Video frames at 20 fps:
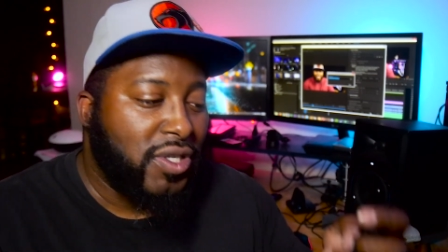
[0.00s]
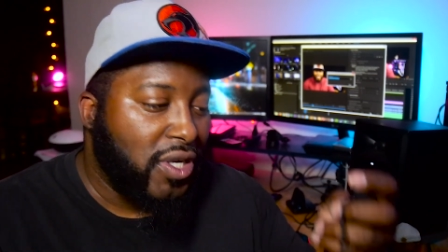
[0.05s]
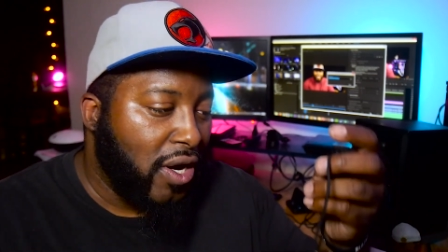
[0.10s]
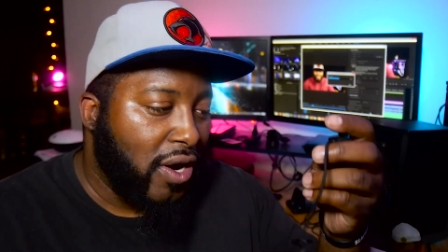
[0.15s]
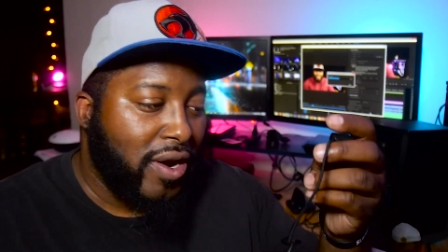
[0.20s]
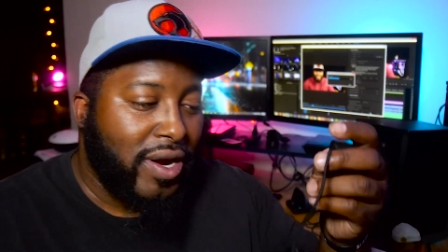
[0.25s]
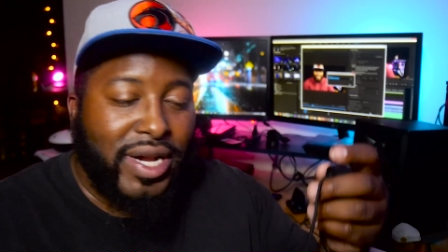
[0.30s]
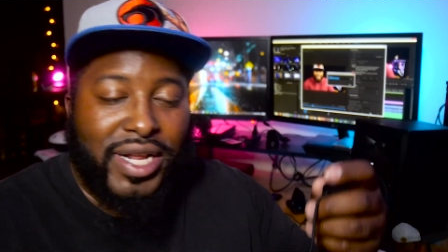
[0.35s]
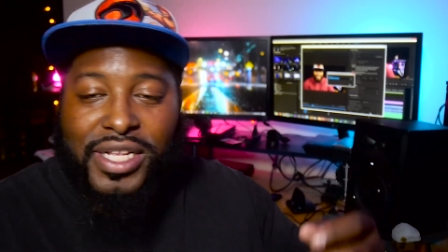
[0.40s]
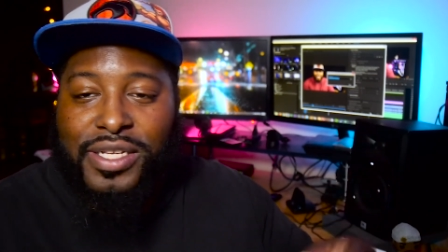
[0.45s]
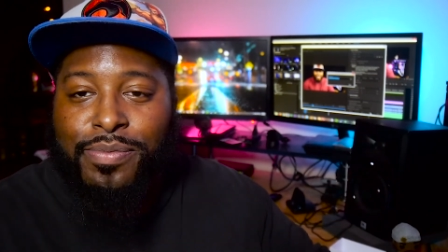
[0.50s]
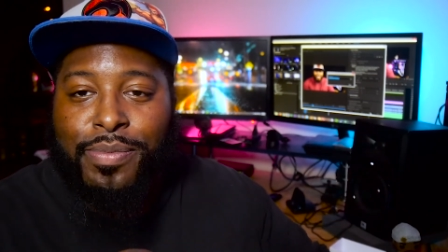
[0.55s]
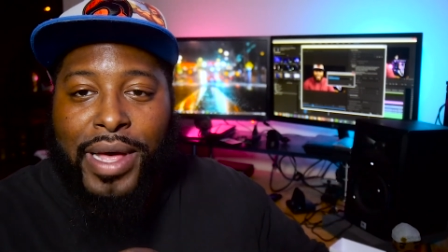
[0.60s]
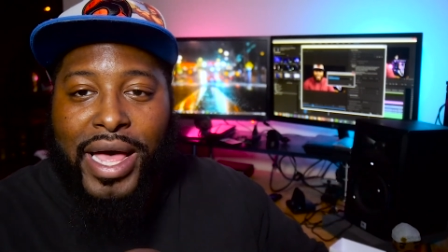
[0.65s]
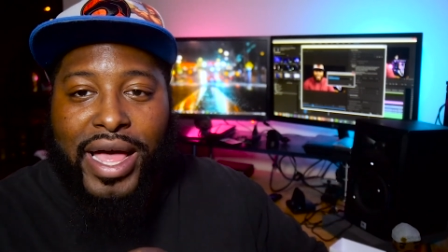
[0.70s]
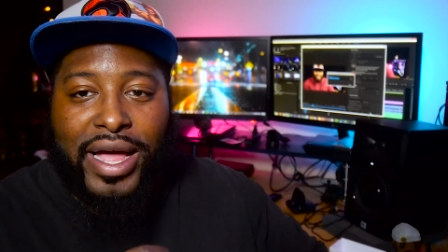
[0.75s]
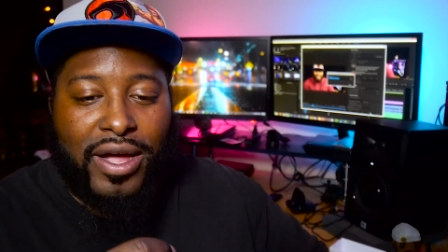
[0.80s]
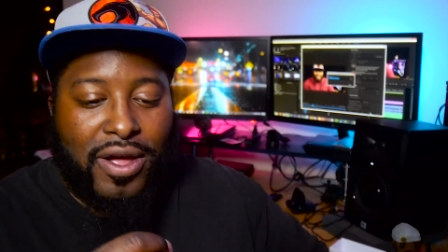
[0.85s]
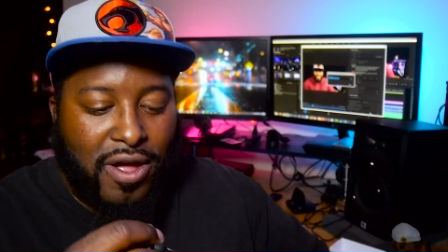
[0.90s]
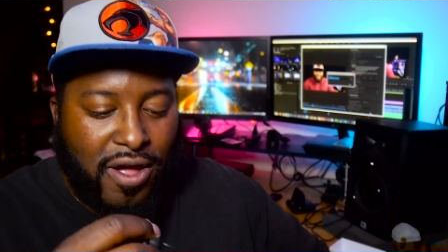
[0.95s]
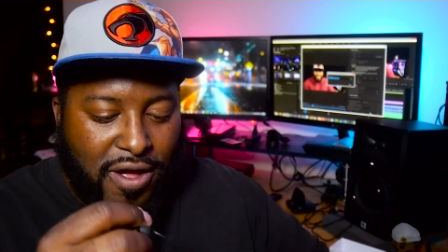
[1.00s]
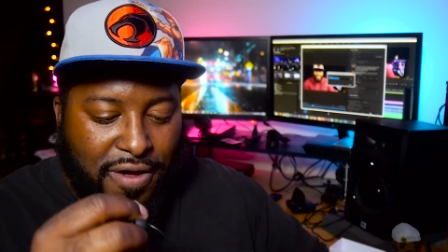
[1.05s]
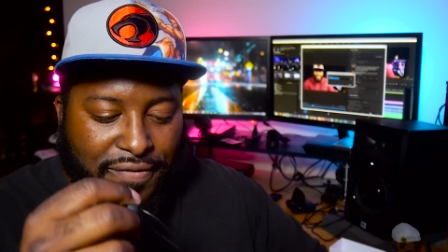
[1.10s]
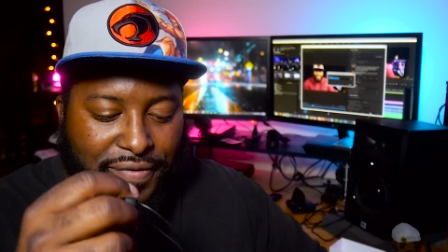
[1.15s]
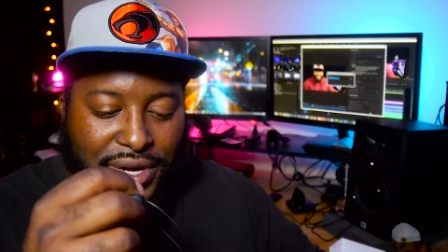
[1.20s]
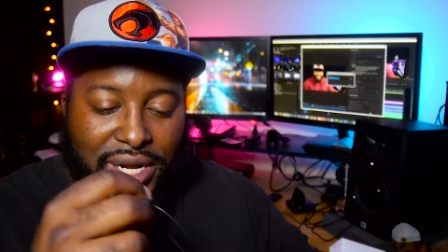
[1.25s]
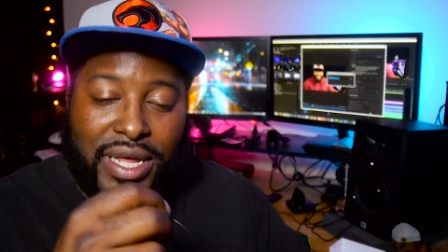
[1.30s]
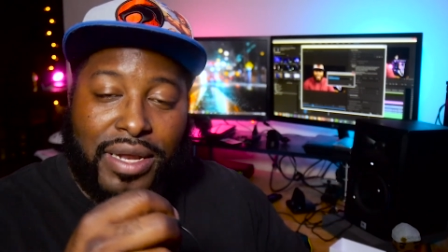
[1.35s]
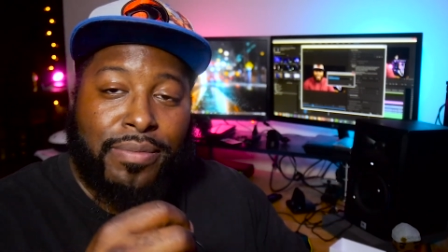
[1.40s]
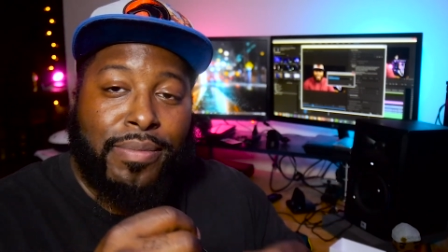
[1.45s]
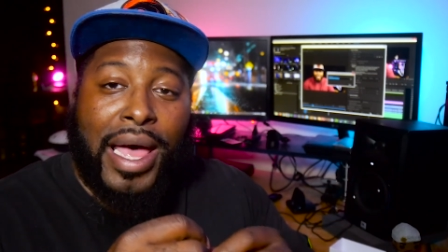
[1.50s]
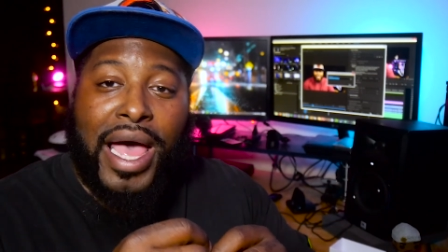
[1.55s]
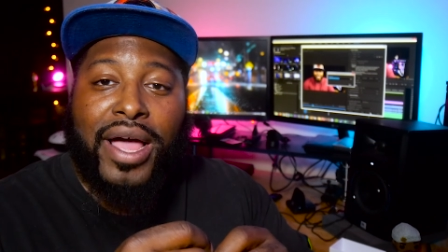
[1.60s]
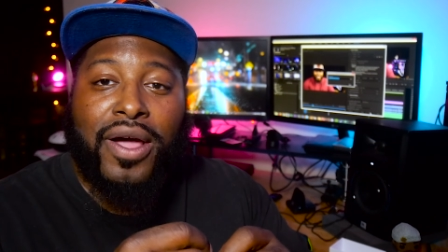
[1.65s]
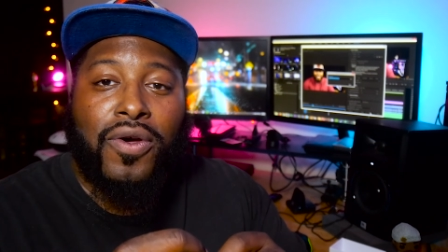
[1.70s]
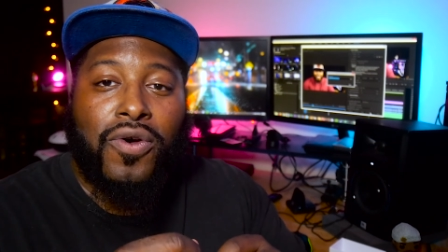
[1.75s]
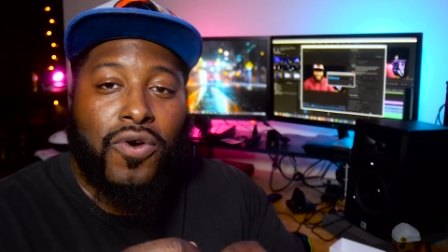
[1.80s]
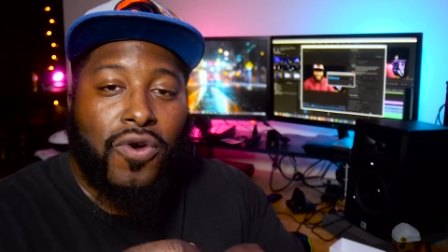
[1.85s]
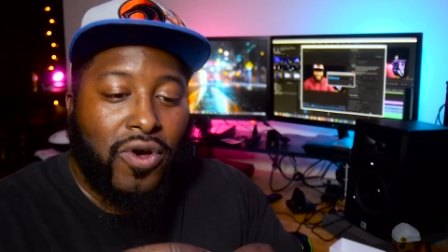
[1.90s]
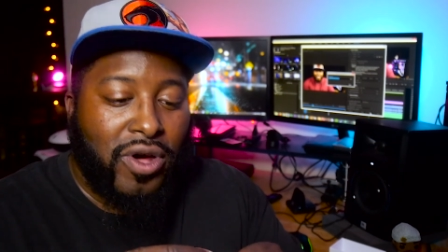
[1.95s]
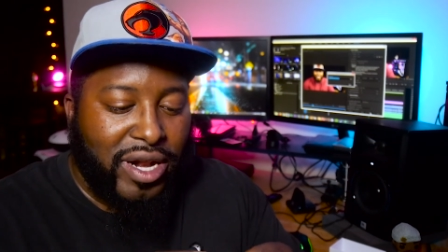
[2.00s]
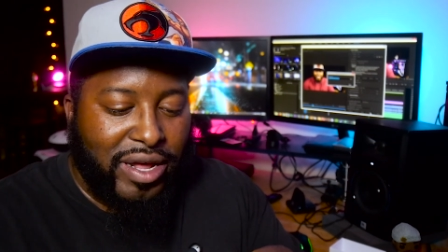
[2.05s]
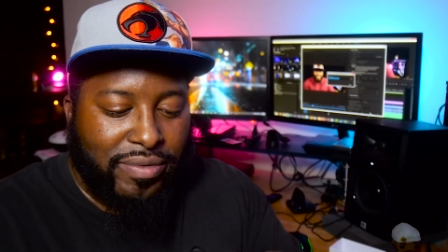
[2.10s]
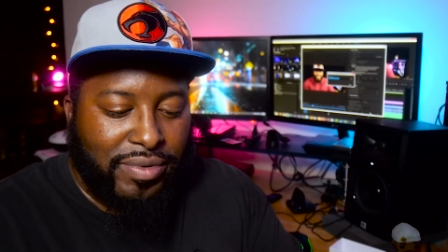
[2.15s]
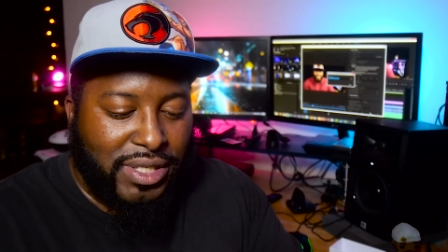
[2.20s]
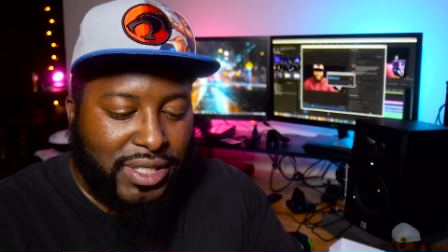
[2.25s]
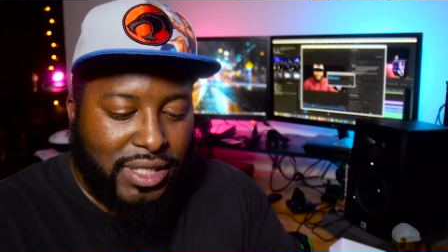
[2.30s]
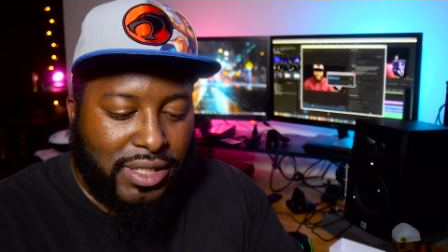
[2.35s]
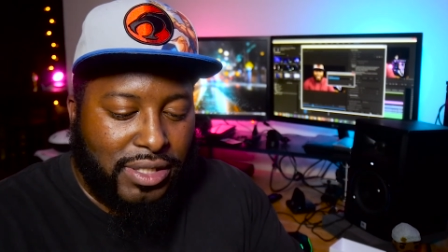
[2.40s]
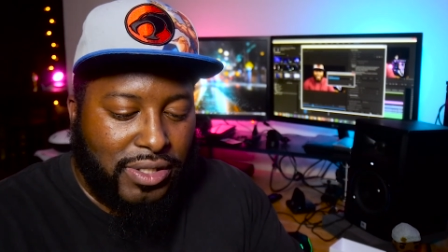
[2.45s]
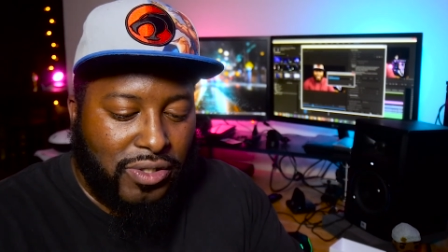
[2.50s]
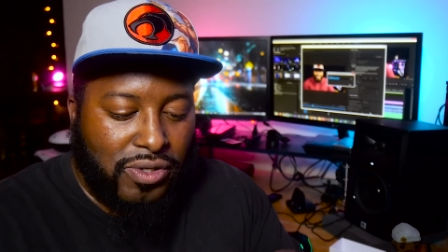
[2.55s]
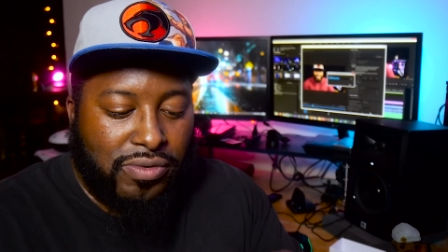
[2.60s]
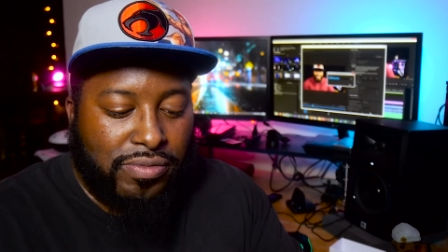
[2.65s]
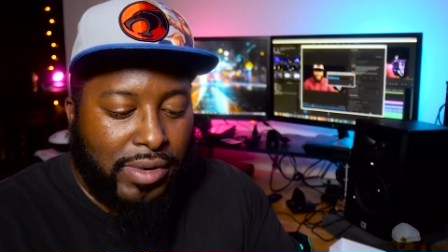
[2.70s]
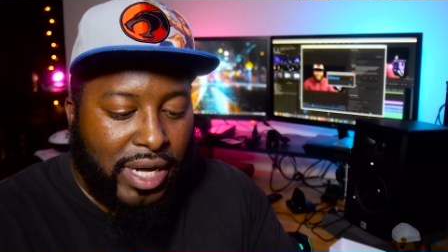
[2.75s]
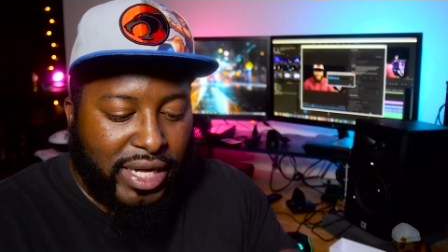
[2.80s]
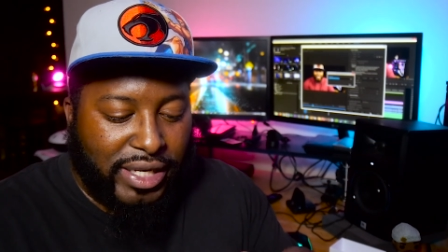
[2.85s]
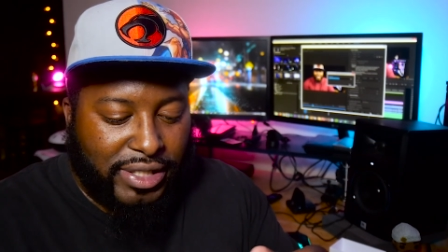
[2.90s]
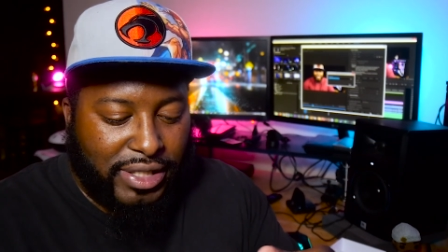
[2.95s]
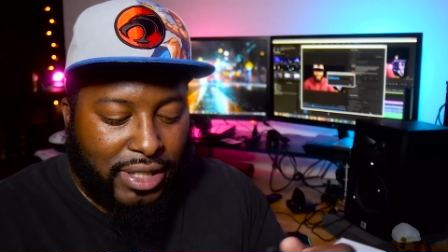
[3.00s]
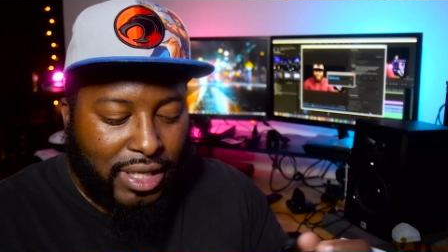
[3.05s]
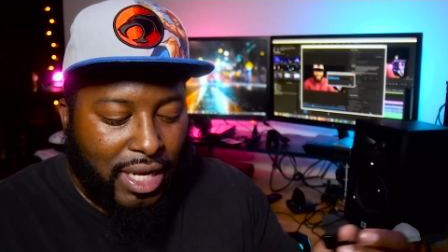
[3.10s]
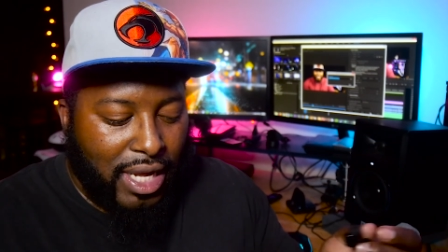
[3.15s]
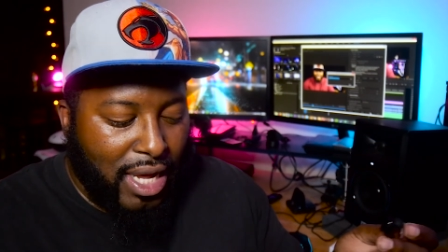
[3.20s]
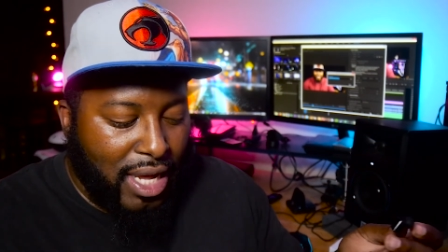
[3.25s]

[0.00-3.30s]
turn this back off, and then back on. It was just too much.